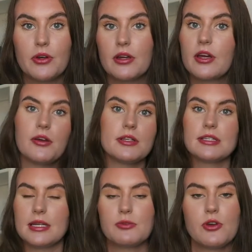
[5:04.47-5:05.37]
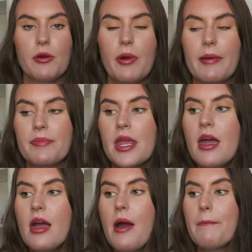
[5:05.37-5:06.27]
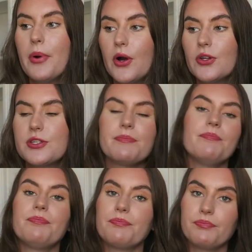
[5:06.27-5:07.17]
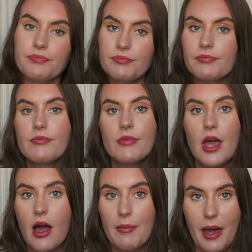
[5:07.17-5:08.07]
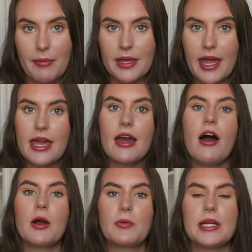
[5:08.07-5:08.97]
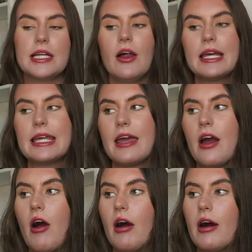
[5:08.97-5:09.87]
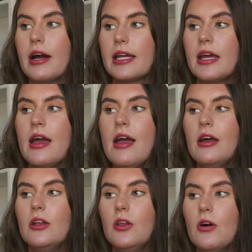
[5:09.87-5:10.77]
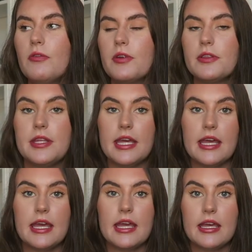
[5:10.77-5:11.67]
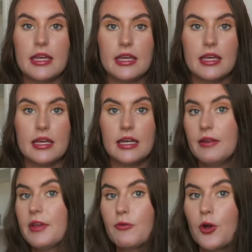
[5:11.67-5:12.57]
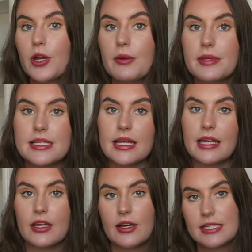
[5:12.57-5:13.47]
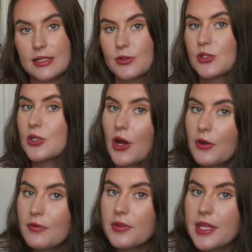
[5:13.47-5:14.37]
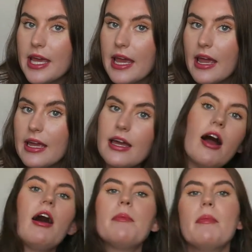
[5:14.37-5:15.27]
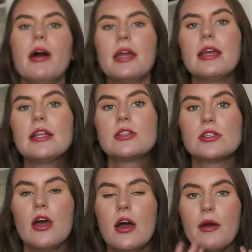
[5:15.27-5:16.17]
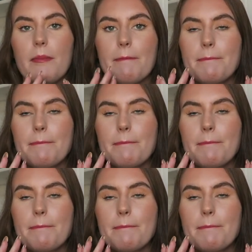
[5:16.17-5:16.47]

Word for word: want to go to sleep straight away. But I'm happy here. I really like it. I love the living room. There's like a nice little stove thing. I might insert,